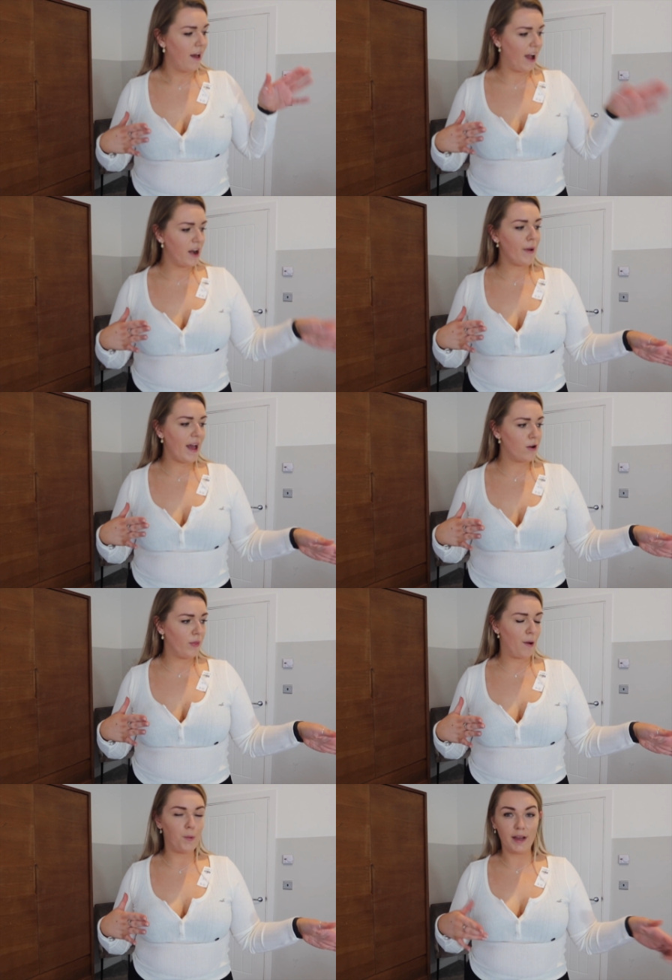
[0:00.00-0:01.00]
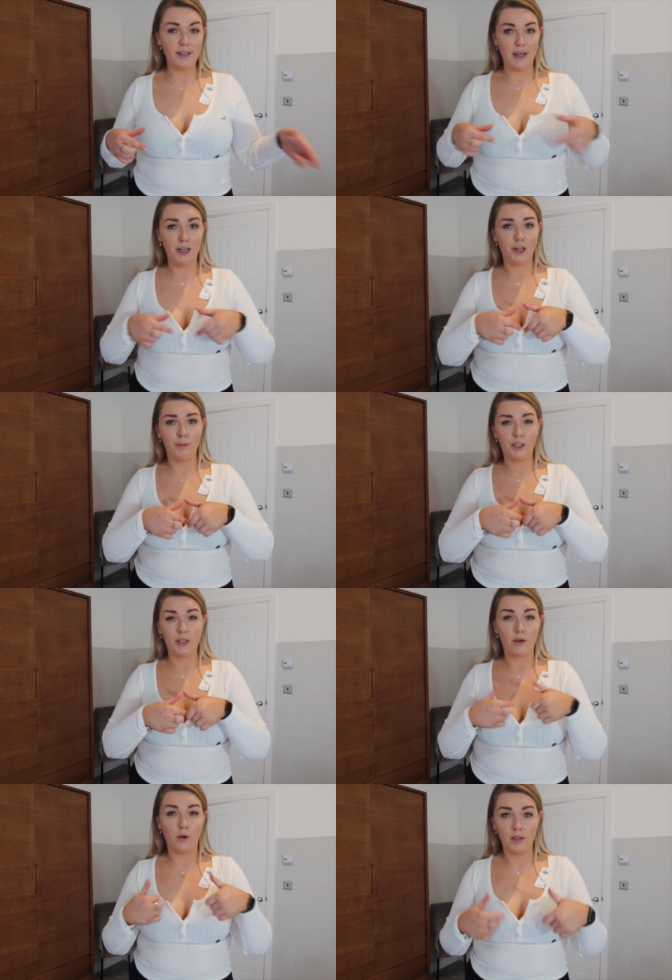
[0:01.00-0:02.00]
I know I had on that white t-shirt which
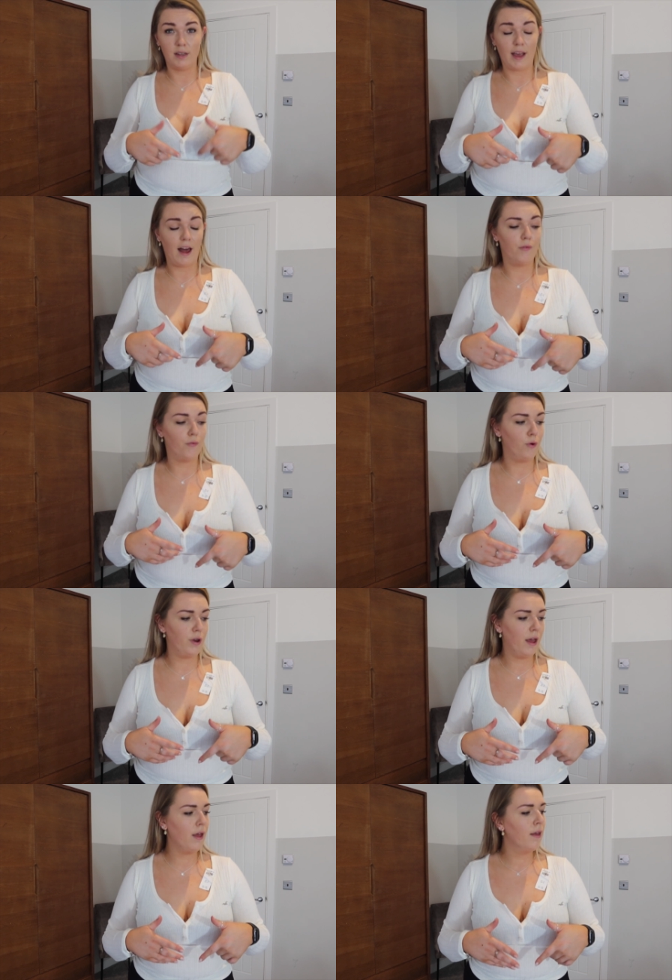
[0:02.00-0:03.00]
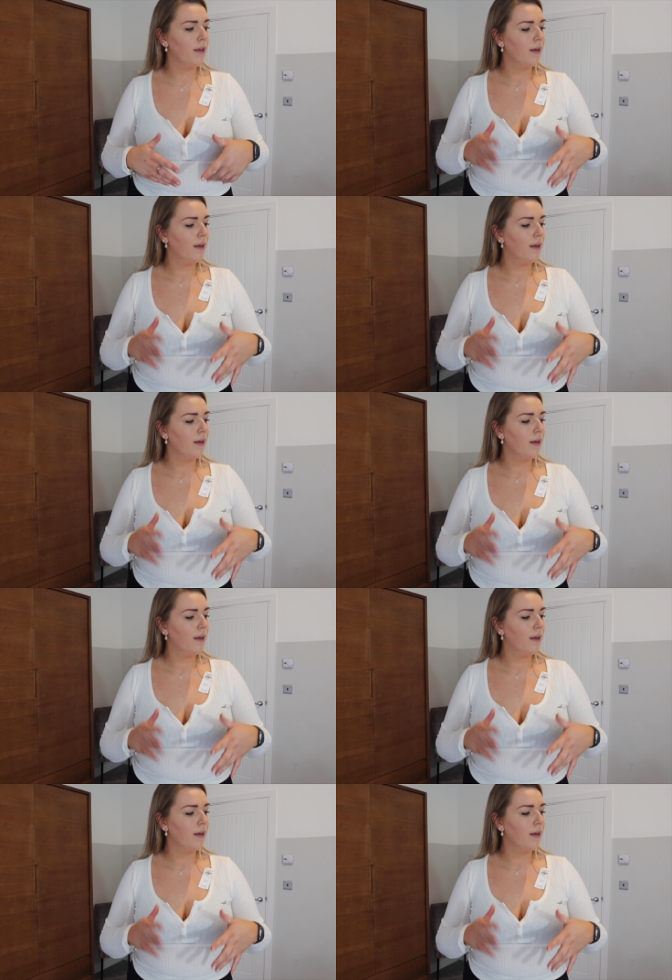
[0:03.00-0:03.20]
said Hollister California,